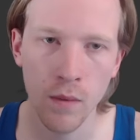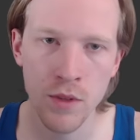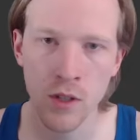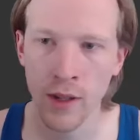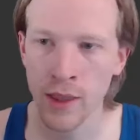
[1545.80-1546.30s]

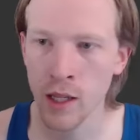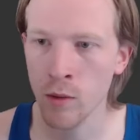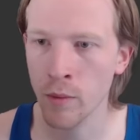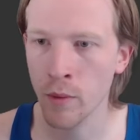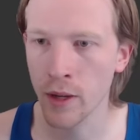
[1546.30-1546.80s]
So I think
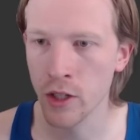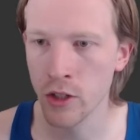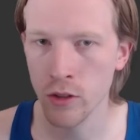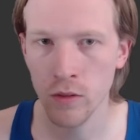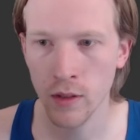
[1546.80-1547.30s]
what we want to
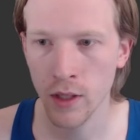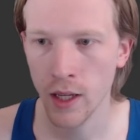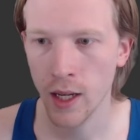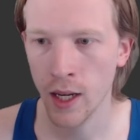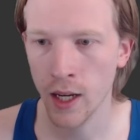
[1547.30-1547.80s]
do
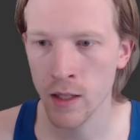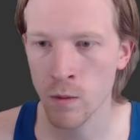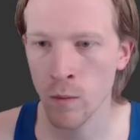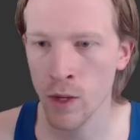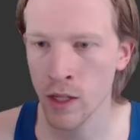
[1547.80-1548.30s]
is
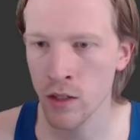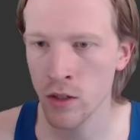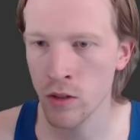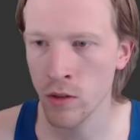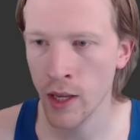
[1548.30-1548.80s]
we want to
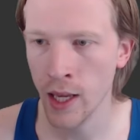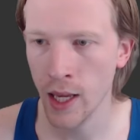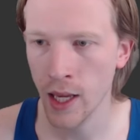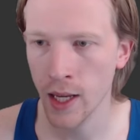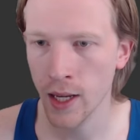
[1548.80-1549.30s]
do
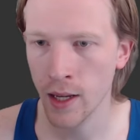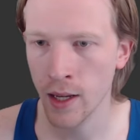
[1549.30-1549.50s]
a